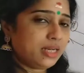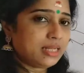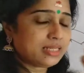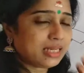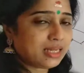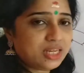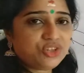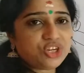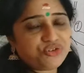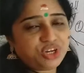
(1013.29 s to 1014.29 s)
In the second
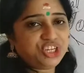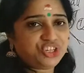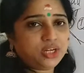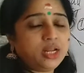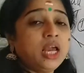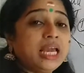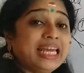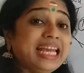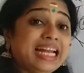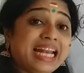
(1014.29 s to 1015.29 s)
generation,
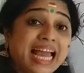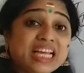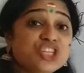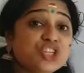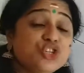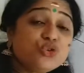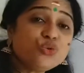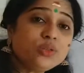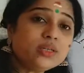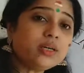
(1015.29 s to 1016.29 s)
he liked to
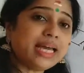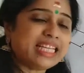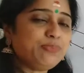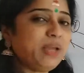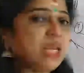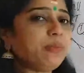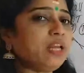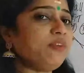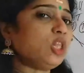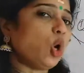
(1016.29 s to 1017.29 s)
do the
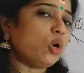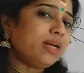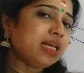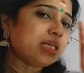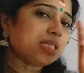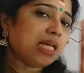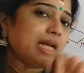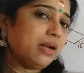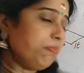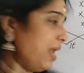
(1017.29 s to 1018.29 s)
experiment with only
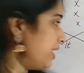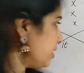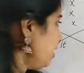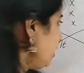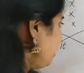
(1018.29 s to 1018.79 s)
single plant.